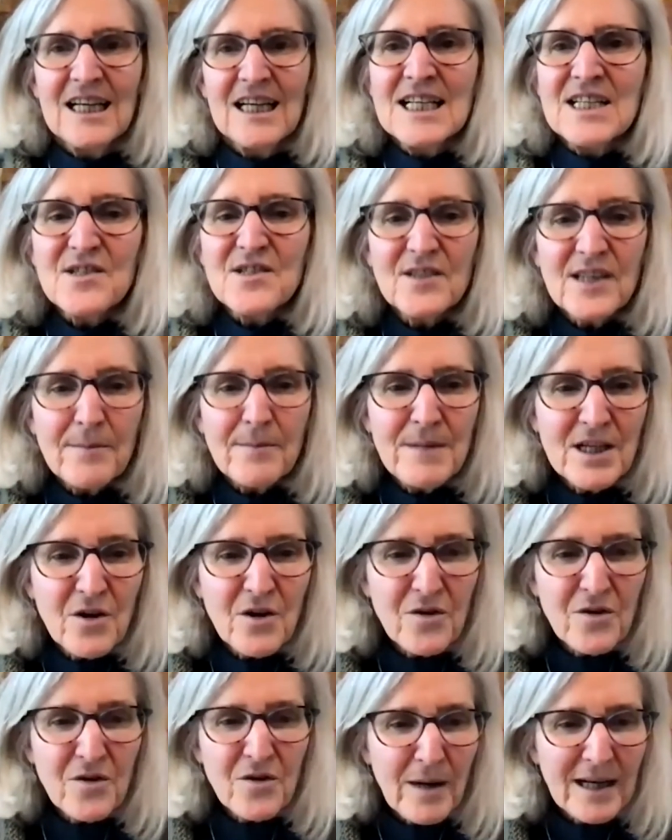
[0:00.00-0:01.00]
So let me go
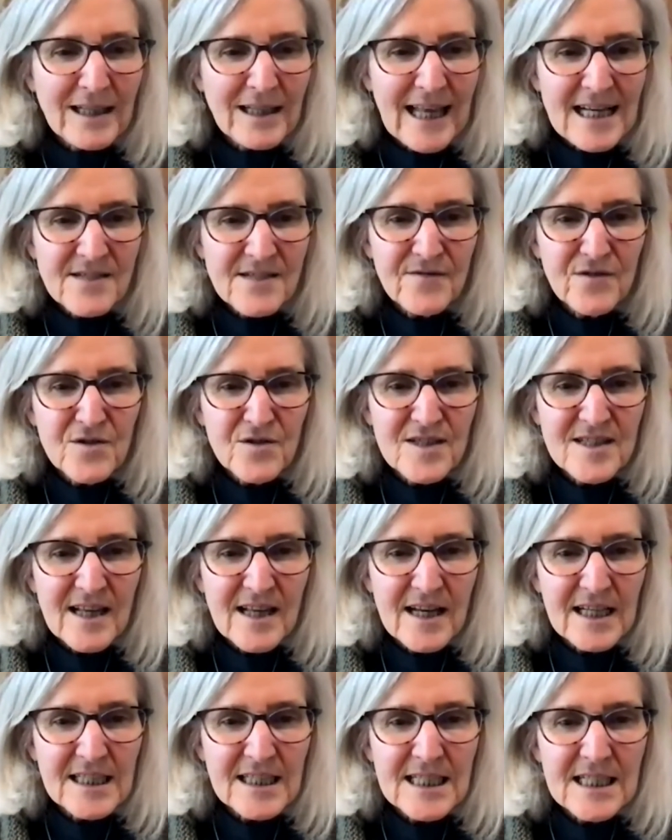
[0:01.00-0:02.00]
through my last few
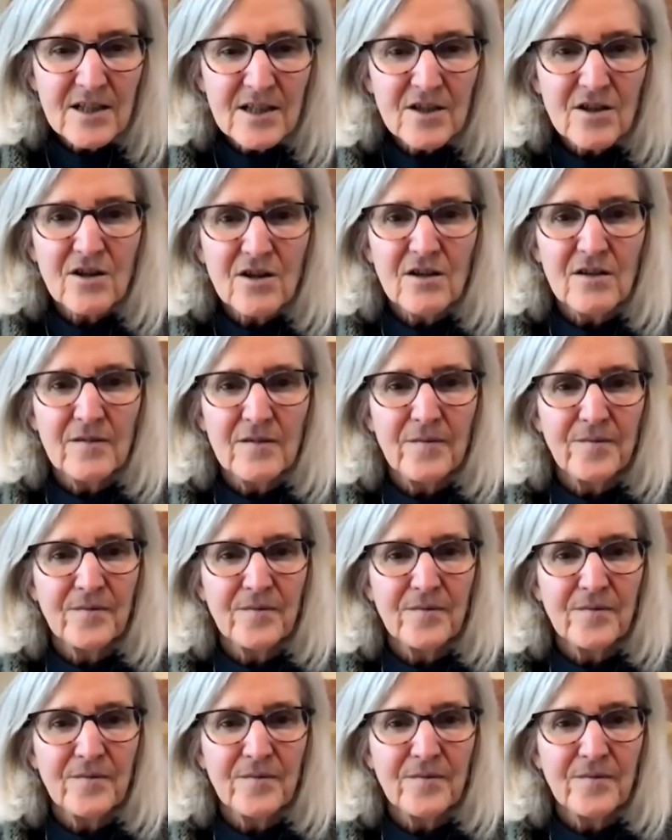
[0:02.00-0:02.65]
slides here.